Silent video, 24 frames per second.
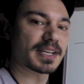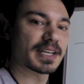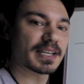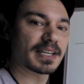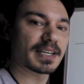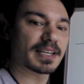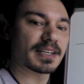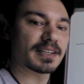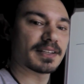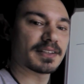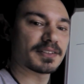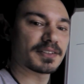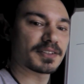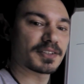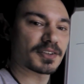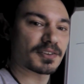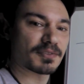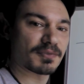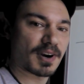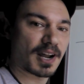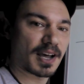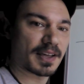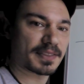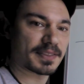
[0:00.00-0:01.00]
in
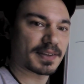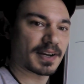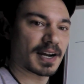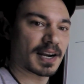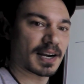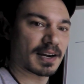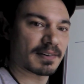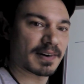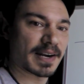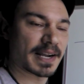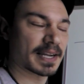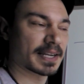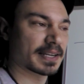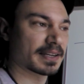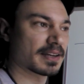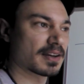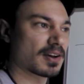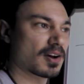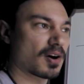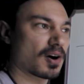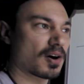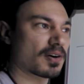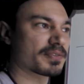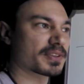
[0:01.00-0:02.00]
your Roth IRA
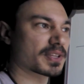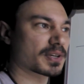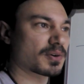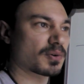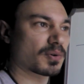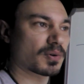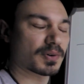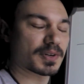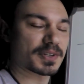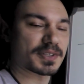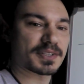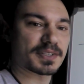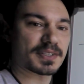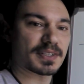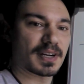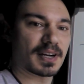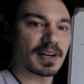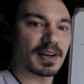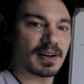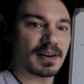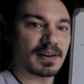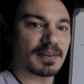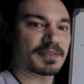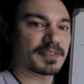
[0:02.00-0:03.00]
over the course
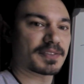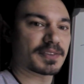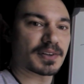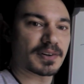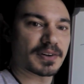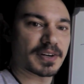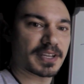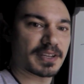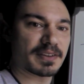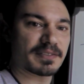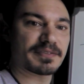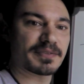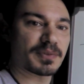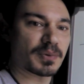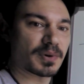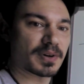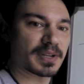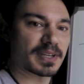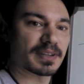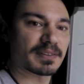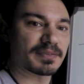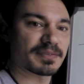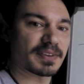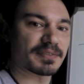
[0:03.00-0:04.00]
of 30,
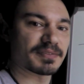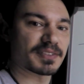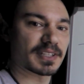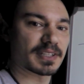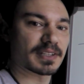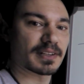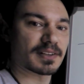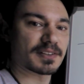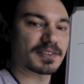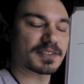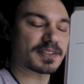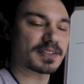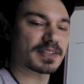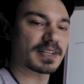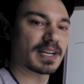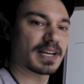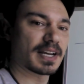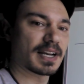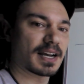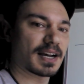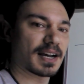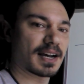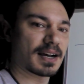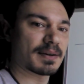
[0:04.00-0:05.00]
40, 50 years.
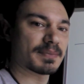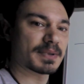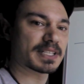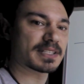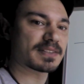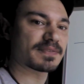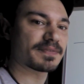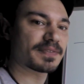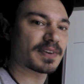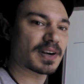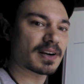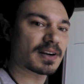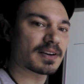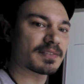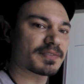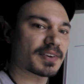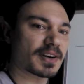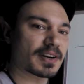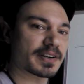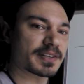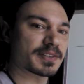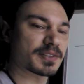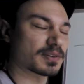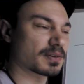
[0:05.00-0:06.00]
It's very,
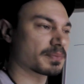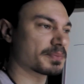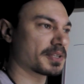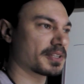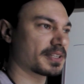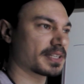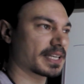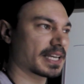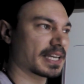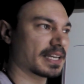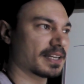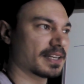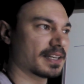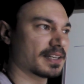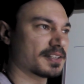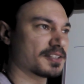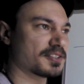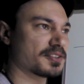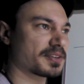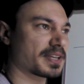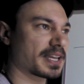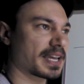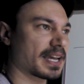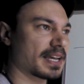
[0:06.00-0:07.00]
very doable,
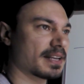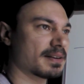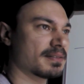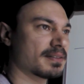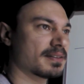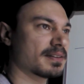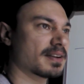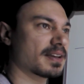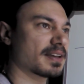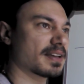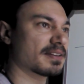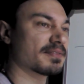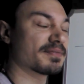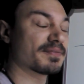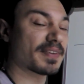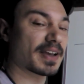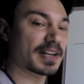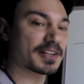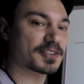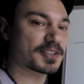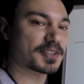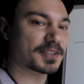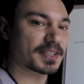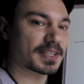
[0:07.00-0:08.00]
and you can
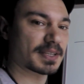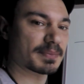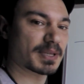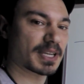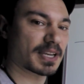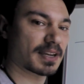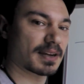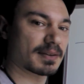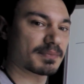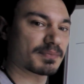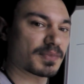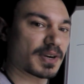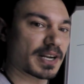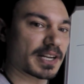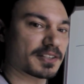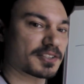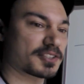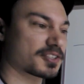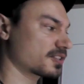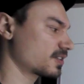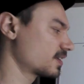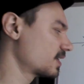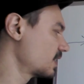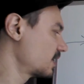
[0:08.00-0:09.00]
eventually become
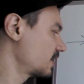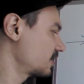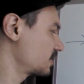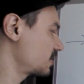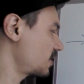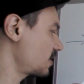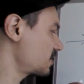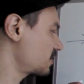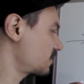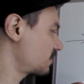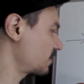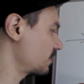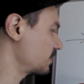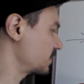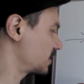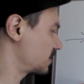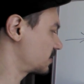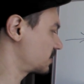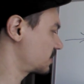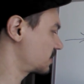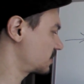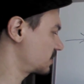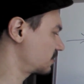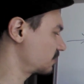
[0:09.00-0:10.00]
rich just from
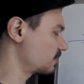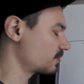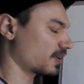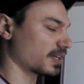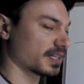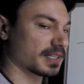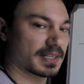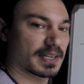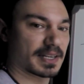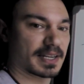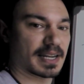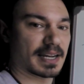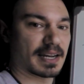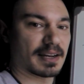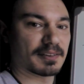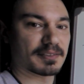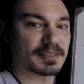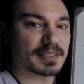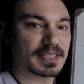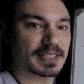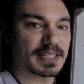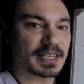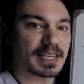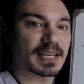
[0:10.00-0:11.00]
this one
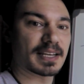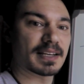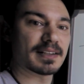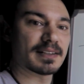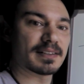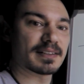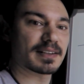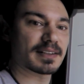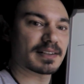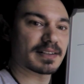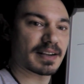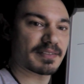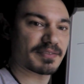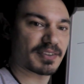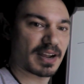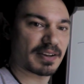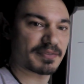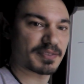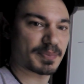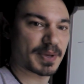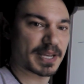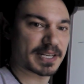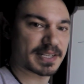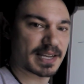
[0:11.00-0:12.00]
account and never
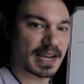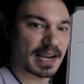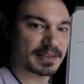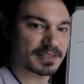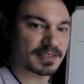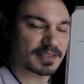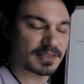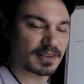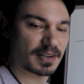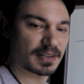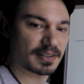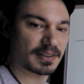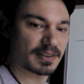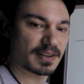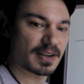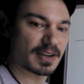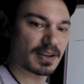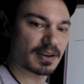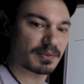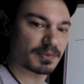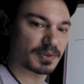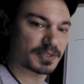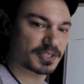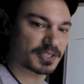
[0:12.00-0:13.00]
have to pay taxes on it,
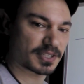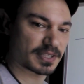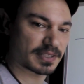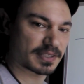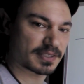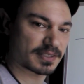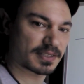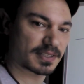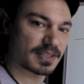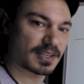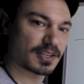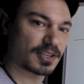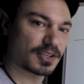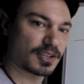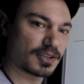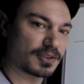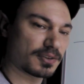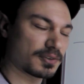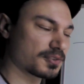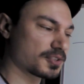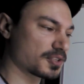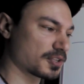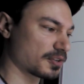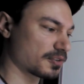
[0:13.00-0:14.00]
which is
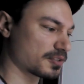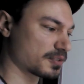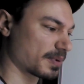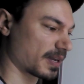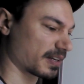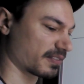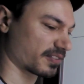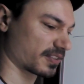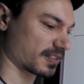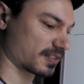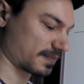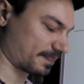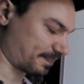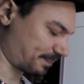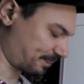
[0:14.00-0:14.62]
huge, huge benefits.